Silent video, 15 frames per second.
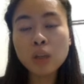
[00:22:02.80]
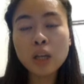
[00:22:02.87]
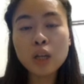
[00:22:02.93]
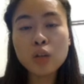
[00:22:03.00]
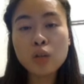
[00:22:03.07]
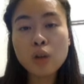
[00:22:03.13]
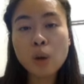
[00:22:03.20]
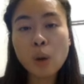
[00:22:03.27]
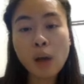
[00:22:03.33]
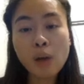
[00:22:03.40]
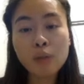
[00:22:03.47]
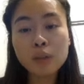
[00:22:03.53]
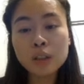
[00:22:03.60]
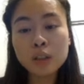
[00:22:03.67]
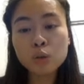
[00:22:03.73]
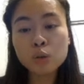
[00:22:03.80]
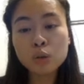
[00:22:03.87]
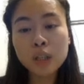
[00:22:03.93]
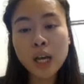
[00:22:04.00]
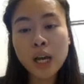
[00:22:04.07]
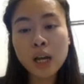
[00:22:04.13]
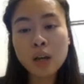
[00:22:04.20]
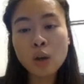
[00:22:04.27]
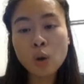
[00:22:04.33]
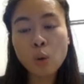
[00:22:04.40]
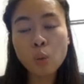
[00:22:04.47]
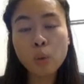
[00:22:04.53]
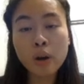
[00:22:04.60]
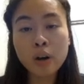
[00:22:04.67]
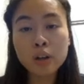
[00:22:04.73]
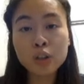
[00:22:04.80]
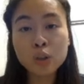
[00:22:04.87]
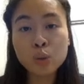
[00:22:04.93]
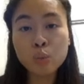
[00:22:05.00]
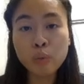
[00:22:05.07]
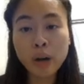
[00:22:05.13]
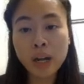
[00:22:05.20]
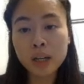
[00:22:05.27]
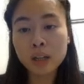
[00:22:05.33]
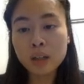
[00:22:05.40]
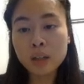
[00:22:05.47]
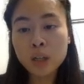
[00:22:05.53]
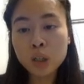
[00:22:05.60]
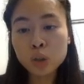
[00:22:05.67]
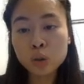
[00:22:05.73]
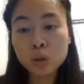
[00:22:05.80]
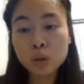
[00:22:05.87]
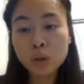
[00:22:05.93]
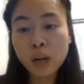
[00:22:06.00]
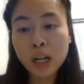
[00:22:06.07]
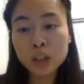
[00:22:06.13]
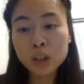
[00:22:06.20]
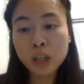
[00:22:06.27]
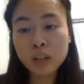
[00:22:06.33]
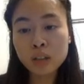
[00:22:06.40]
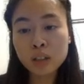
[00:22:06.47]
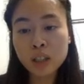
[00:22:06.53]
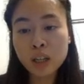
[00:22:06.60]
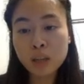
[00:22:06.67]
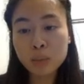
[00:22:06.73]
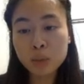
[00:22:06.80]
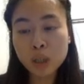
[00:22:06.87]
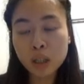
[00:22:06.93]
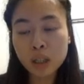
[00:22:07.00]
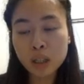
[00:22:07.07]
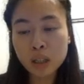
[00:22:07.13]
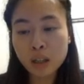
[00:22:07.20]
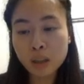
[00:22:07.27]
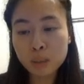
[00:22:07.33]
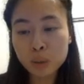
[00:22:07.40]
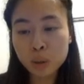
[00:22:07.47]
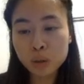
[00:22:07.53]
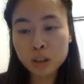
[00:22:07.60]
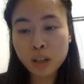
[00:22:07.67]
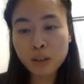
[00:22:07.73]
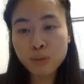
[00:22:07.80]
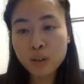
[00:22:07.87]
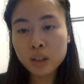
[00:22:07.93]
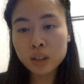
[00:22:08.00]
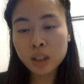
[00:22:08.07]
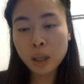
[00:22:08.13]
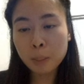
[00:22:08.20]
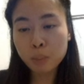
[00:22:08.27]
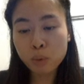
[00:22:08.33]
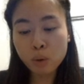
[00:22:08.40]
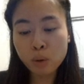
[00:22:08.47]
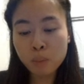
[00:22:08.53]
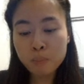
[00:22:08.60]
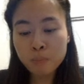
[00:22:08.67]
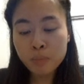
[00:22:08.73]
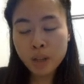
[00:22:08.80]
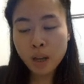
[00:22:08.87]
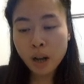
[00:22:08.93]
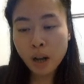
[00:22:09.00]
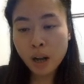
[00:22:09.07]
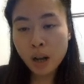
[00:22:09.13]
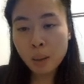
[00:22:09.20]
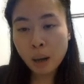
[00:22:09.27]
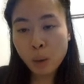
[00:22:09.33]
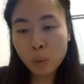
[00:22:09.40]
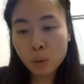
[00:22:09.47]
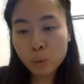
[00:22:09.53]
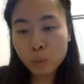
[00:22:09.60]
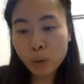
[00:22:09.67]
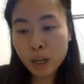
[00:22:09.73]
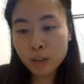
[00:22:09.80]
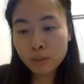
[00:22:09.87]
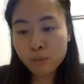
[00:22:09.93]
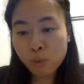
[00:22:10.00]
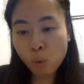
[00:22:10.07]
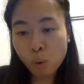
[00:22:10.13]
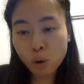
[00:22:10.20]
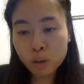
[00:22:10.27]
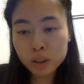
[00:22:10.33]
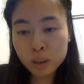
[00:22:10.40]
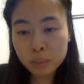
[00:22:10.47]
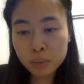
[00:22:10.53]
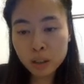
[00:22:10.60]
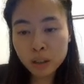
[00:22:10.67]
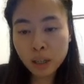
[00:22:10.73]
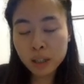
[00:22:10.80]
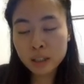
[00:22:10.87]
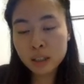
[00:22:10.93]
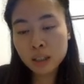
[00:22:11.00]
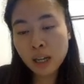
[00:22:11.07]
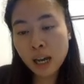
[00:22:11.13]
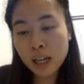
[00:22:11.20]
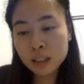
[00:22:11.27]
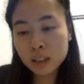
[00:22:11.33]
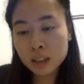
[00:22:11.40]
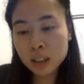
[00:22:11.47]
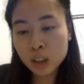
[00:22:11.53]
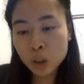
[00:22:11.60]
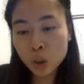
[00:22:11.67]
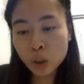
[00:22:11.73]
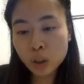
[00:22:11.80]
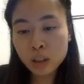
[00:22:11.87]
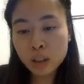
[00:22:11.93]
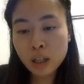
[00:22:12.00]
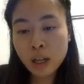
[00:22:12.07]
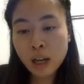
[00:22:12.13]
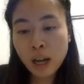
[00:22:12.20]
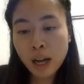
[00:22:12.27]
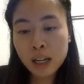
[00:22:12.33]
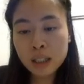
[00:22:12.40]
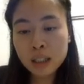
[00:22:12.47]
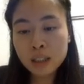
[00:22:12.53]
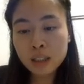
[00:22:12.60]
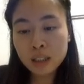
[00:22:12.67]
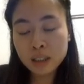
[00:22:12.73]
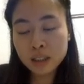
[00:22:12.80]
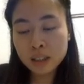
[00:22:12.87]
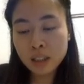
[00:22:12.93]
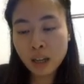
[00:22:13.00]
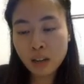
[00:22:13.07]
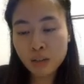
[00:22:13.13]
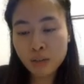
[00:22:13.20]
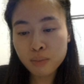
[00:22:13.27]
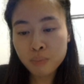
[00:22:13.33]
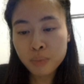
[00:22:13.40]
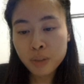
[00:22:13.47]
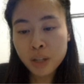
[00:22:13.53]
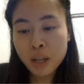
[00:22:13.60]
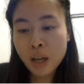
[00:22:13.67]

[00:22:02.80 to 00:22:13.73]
they will let you know every single day where you rank. So you don't actually have to keep checking it up. So say for an example, uh, I want to rank for something like cat t-shirt. I can click save.